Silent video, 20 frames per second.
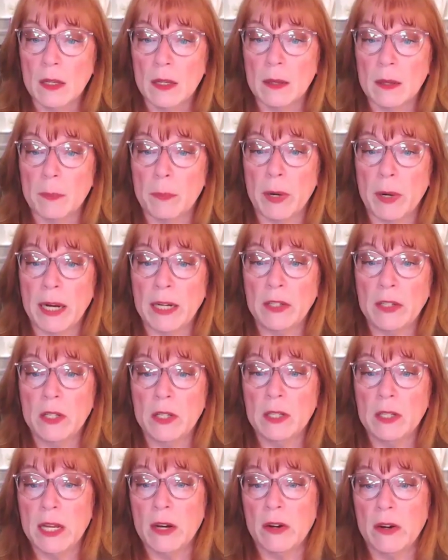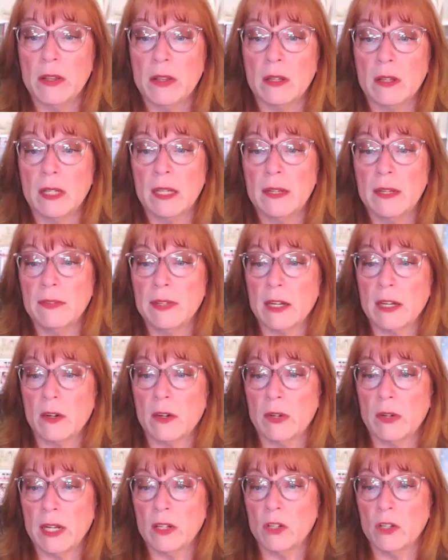the branches carry the leaves that
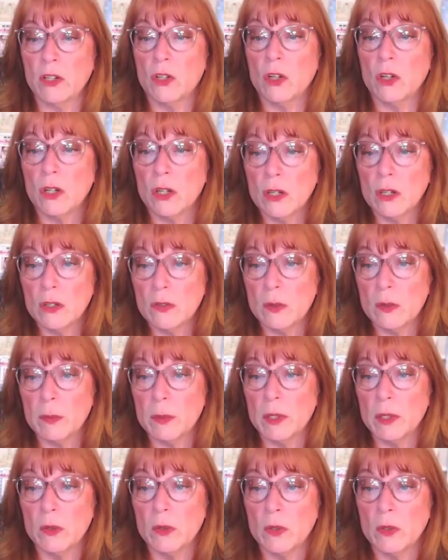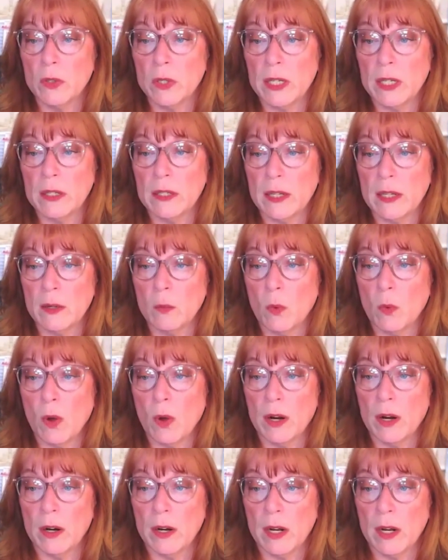create sugars from the nutrients and
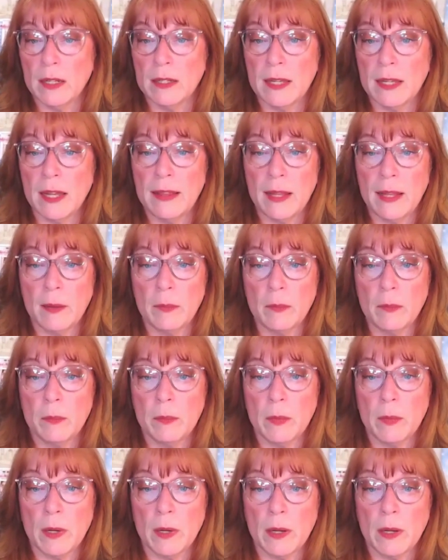water and send them